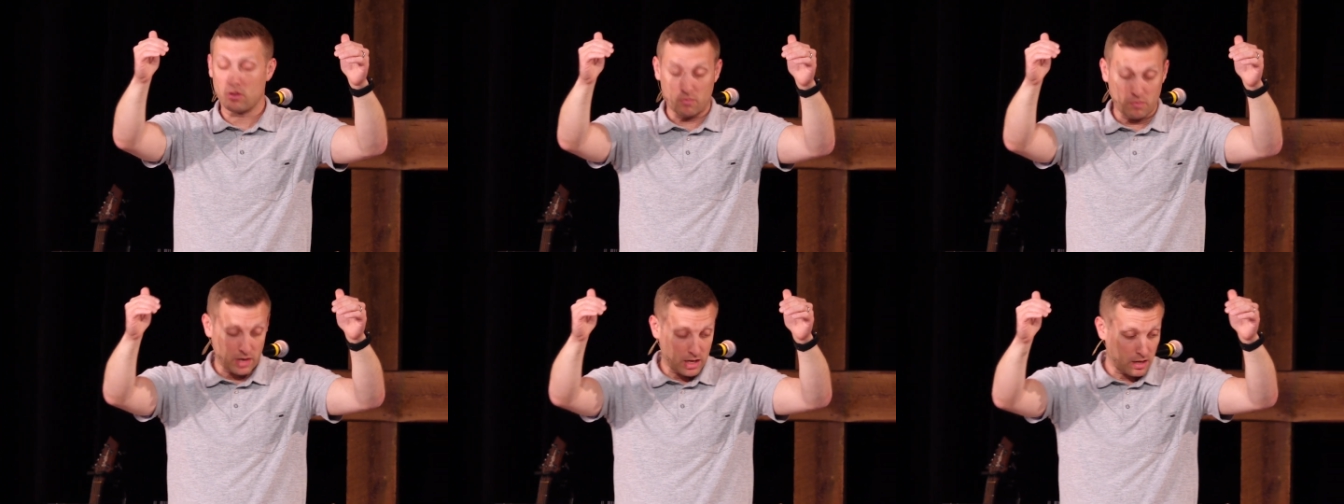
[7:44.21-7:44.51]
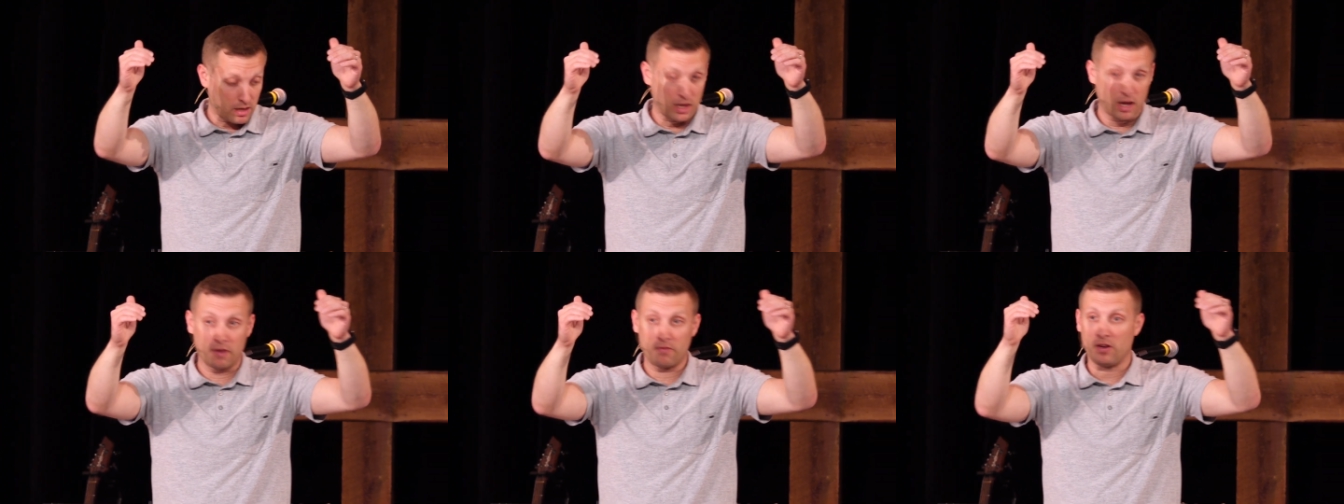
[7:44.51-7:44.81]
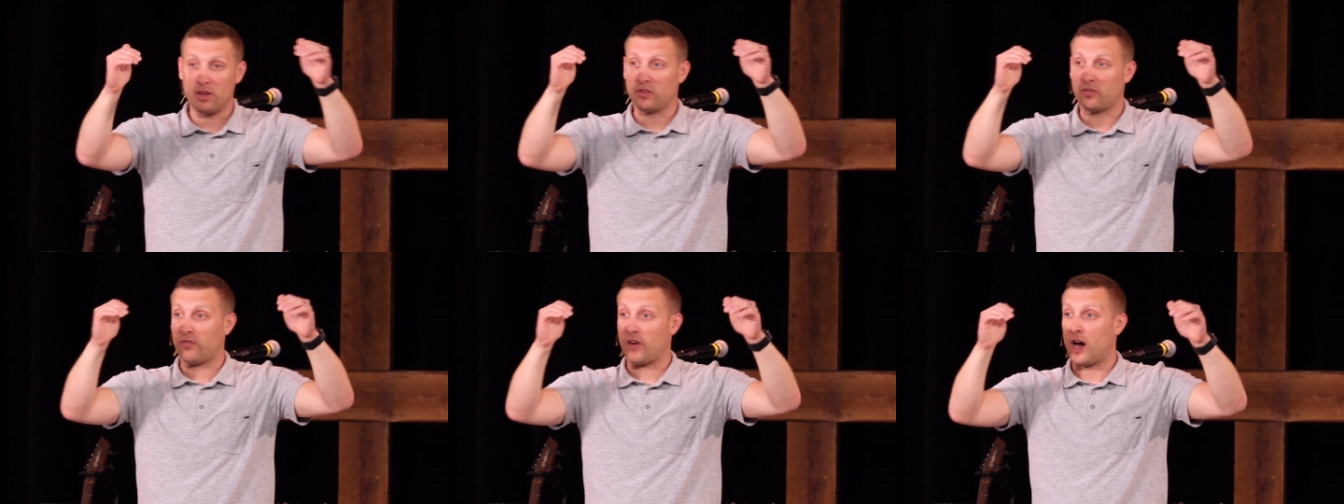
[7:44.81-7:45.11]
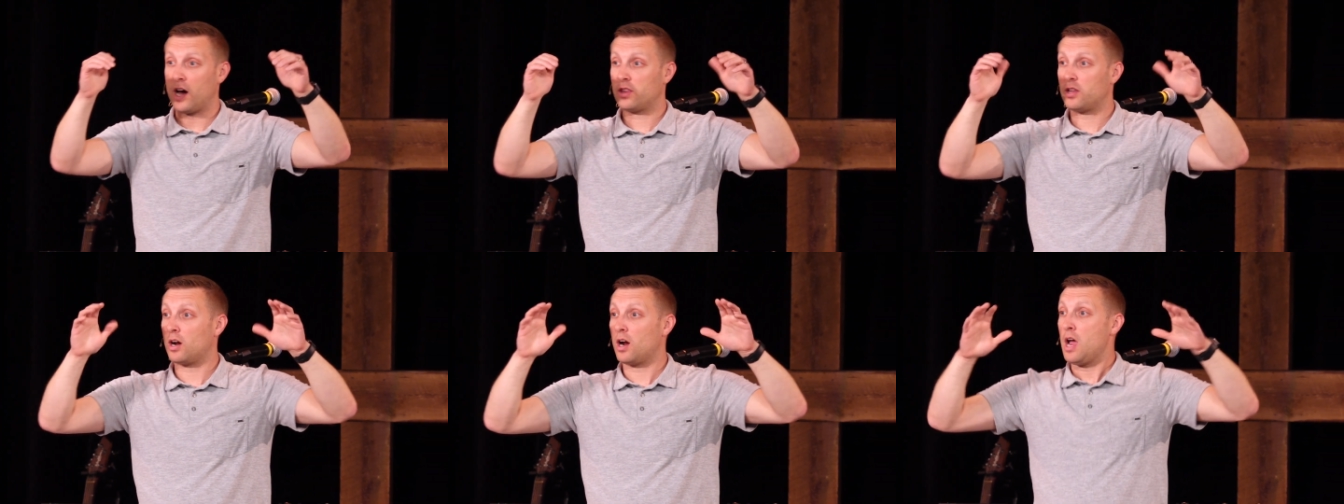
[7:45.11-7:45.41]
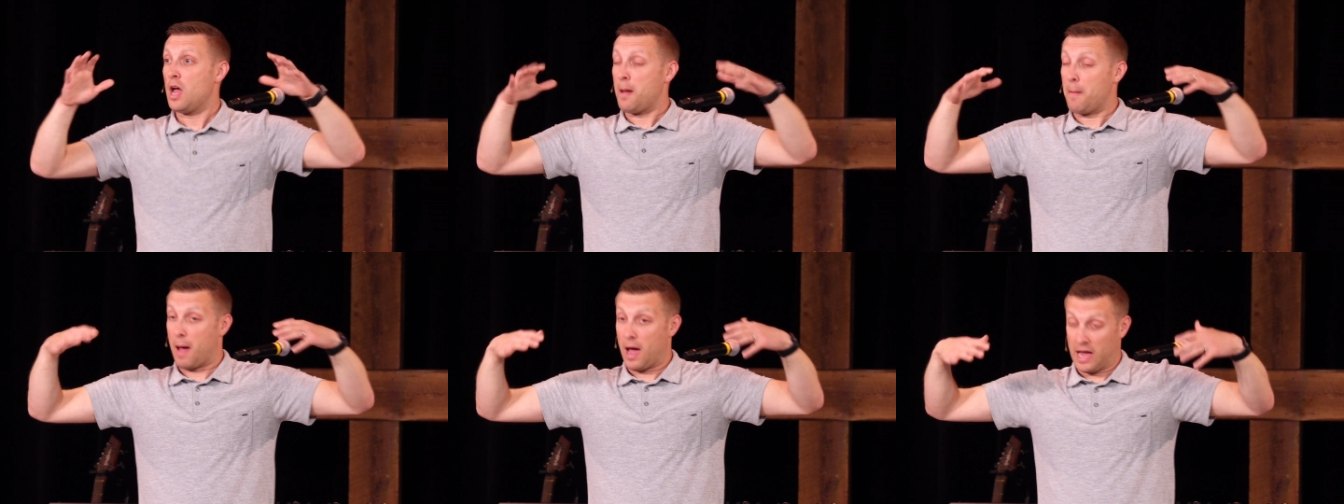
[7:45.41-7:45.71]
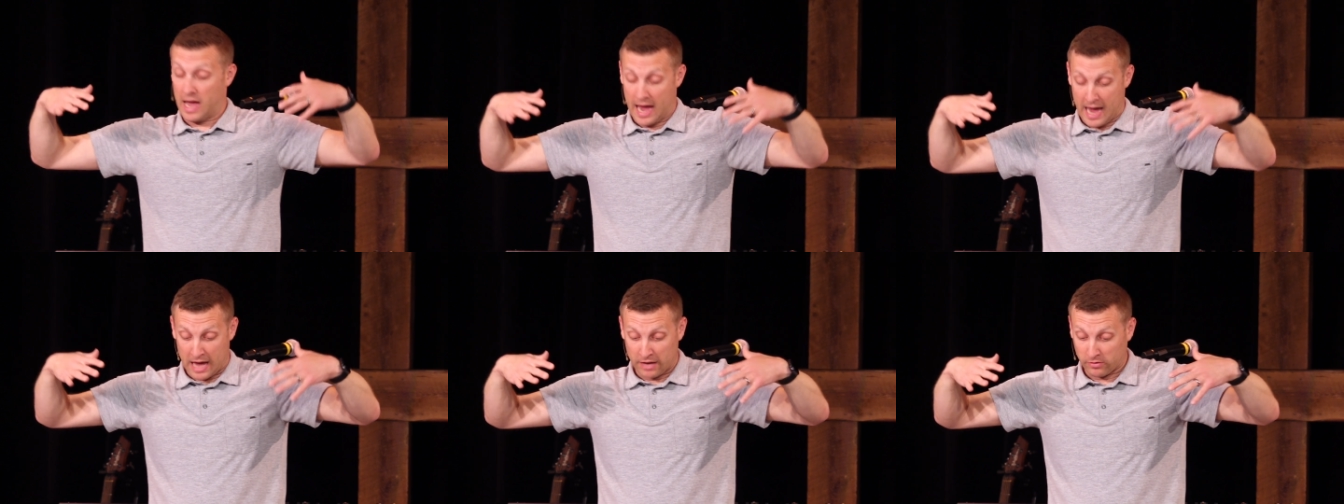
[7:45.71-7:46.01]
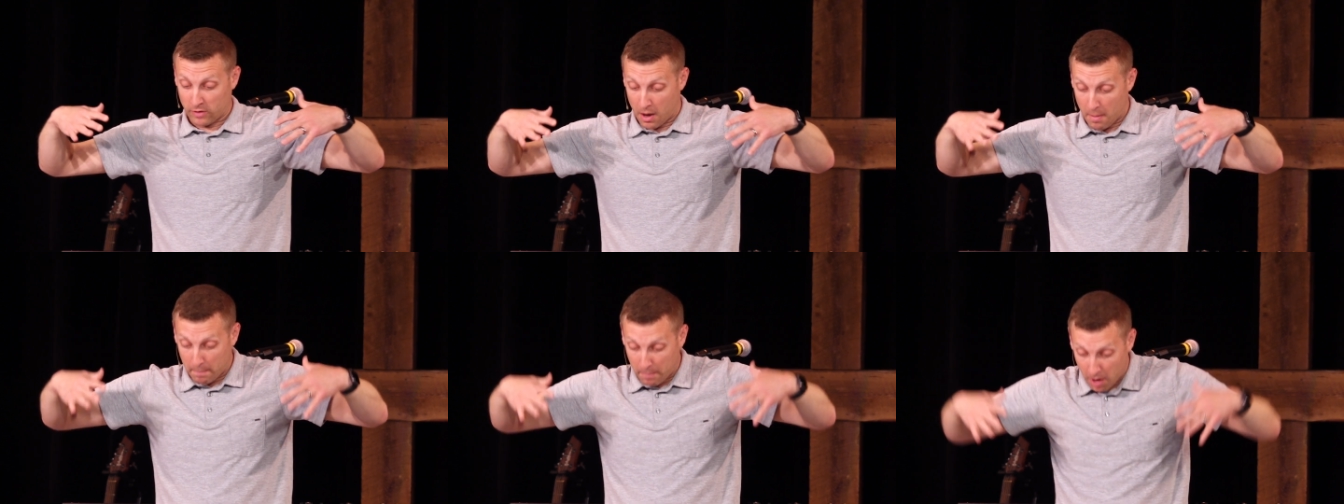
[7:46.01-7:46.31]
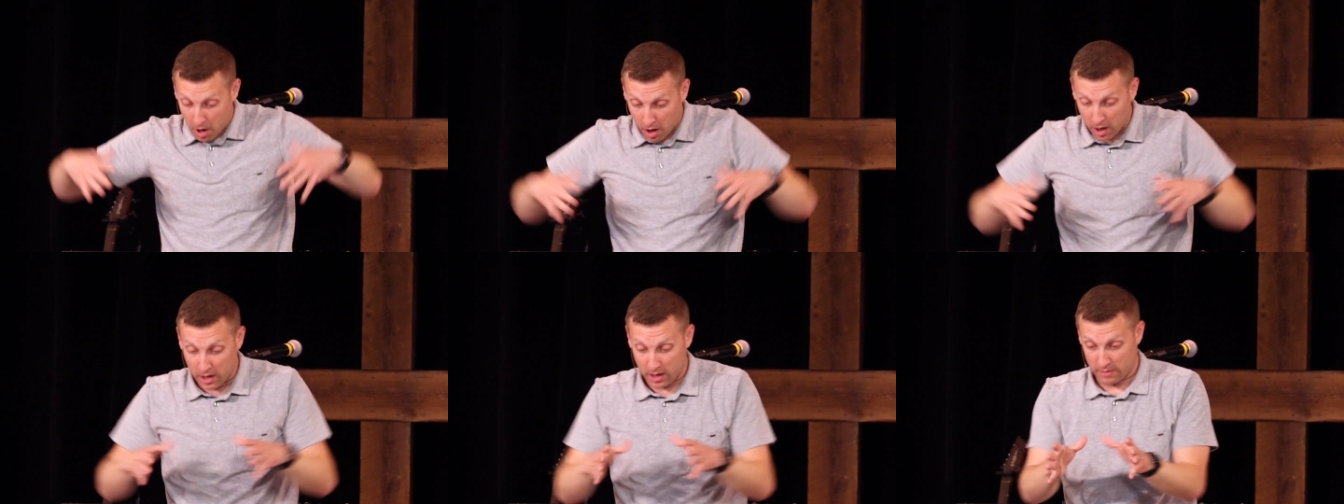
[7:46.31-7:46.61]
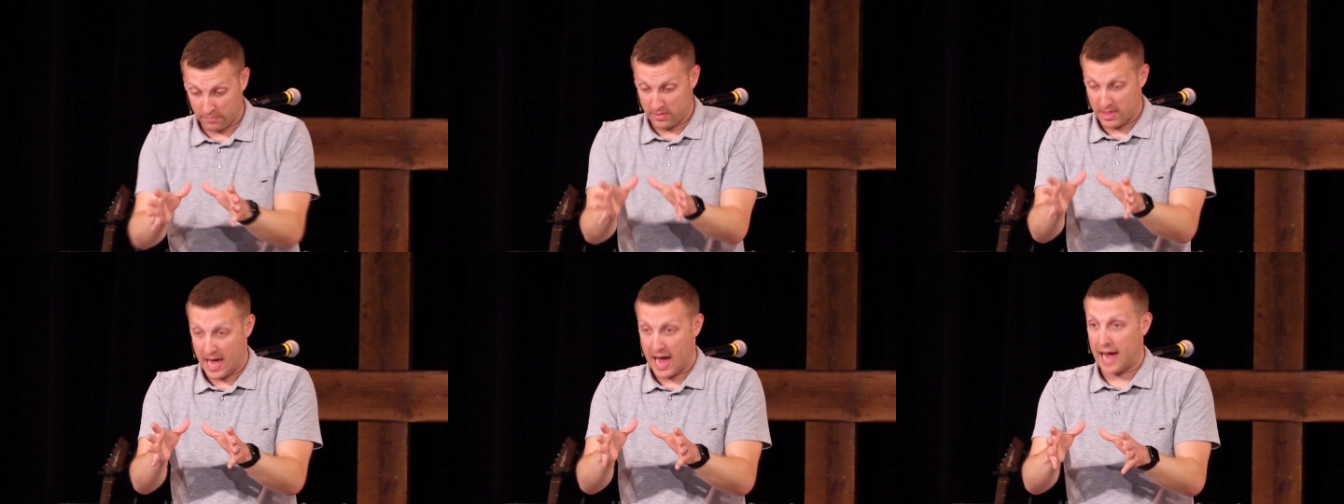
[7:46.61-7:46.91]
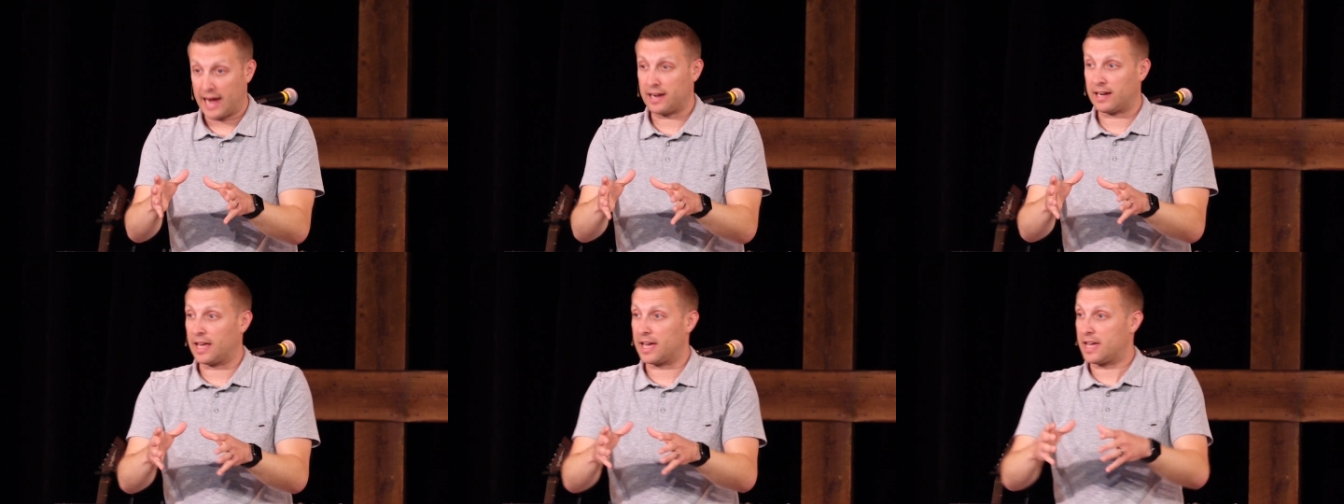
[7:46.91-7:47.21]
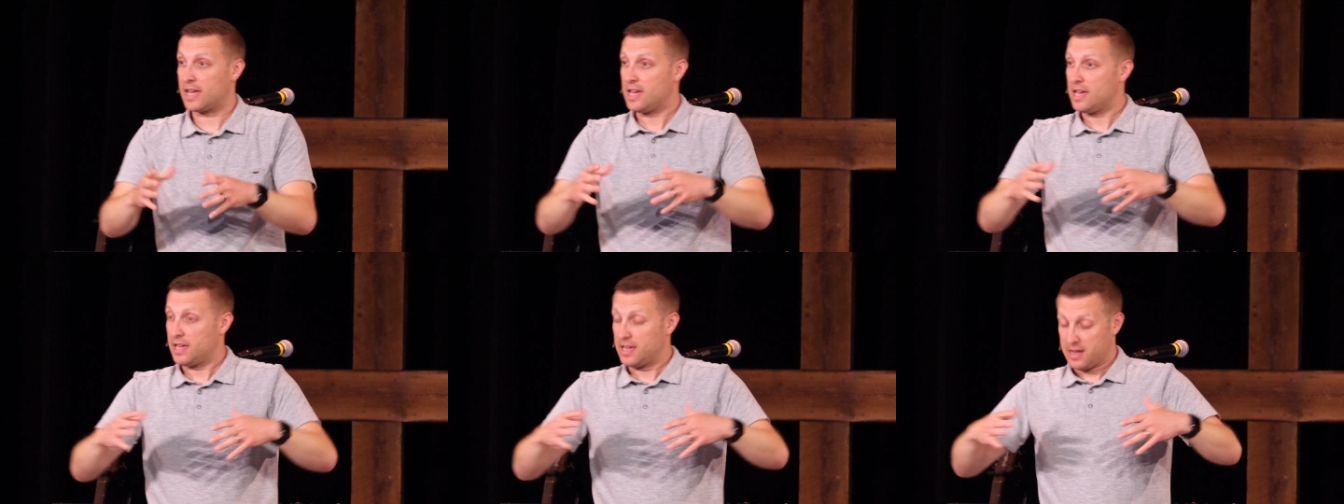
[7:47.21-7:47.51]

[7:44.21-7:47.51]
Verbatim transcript: the will of his Father as a part of that, like